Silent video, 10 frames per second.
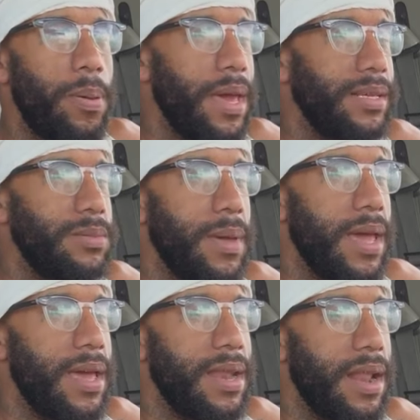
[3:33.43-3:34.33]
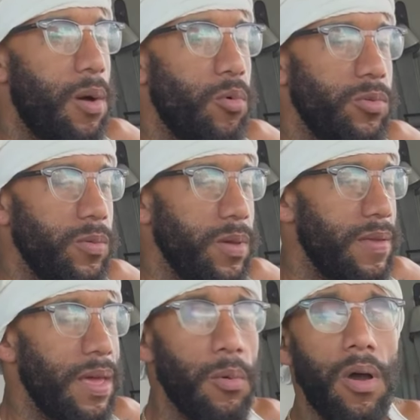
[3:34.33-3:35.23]
picks, man, and I won't
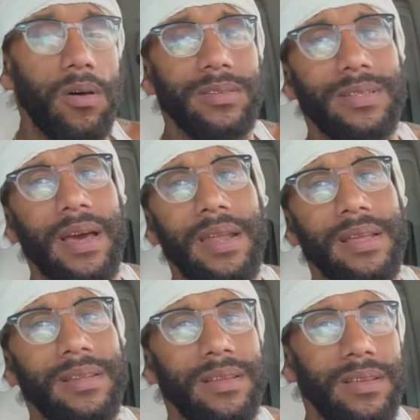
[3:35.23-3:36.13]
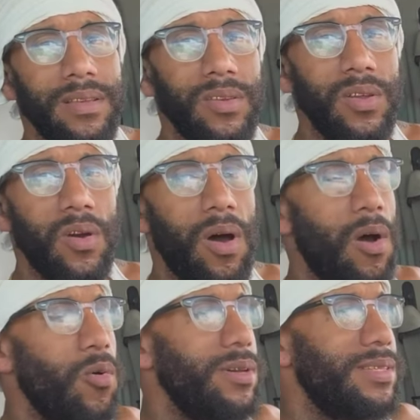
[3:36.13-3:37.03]
and they were all studied. You know, I
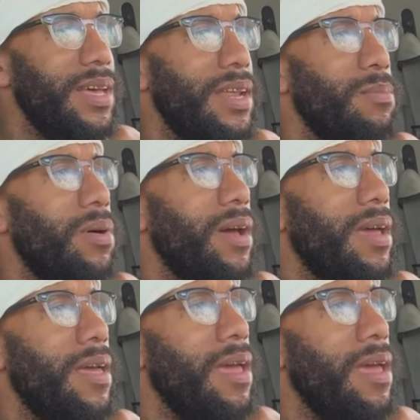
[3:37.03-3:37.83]
always study, but